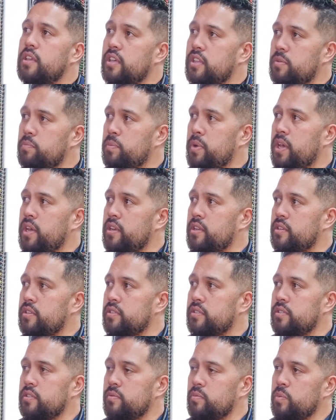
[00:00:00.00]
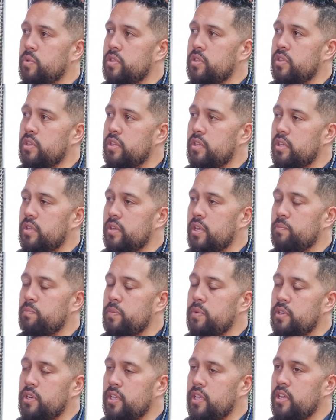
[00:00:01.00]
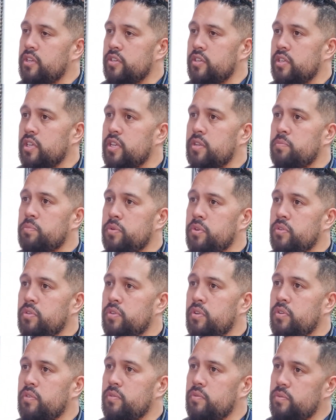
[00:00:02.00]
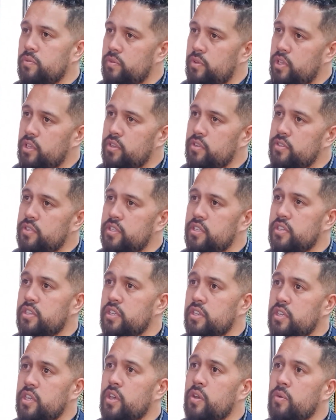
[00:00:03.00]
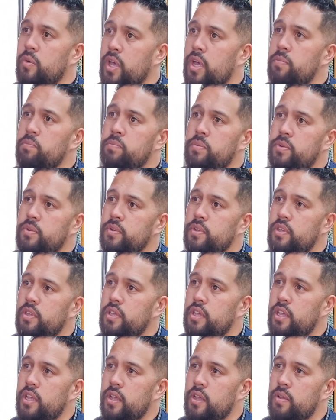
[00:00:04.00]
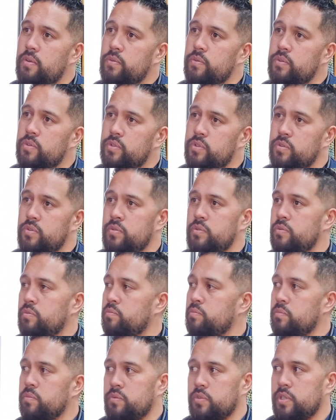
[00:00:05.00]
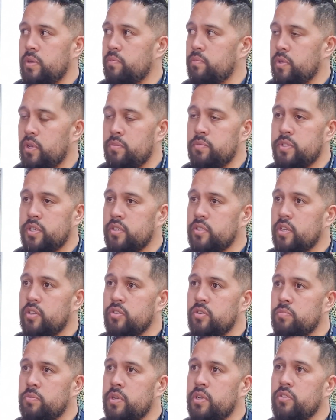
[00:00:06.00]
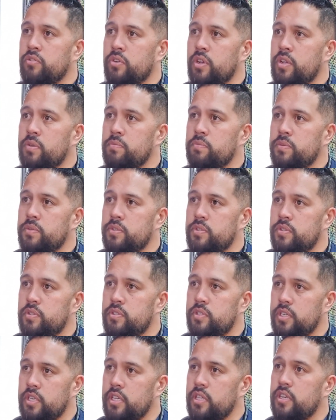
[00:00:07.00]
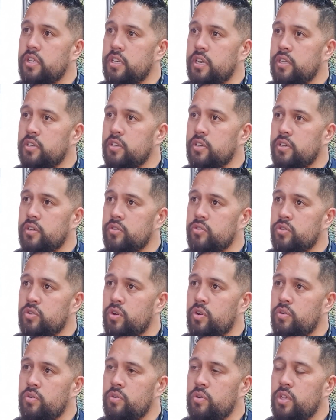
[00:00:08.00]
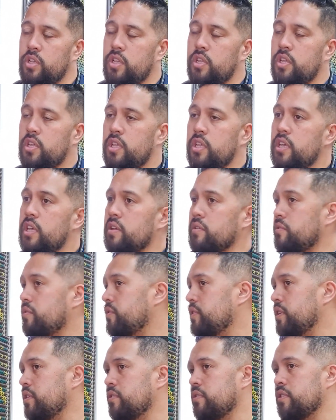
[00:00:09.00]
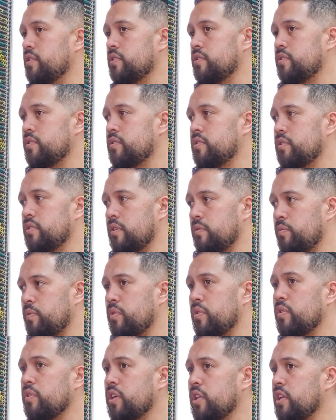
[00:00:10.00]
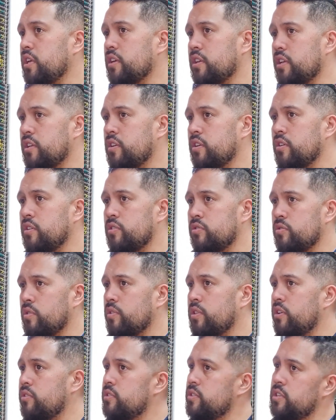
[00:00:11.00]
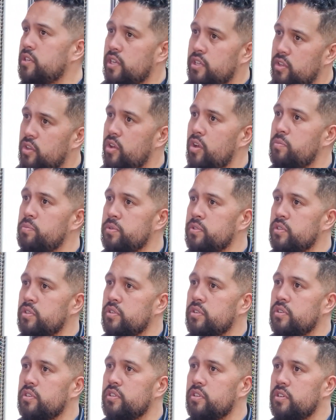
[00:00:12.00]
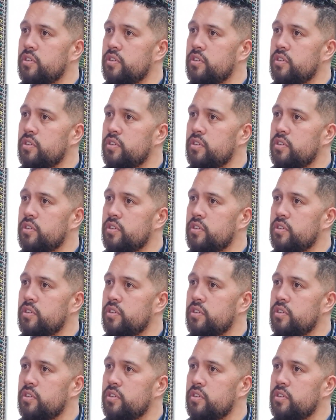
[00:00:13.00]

The other part is with the medication now, the Purinol, like I said, it can go up to sometimes 600 milligrams to get it under control. If we're not getting it under control, there is another option.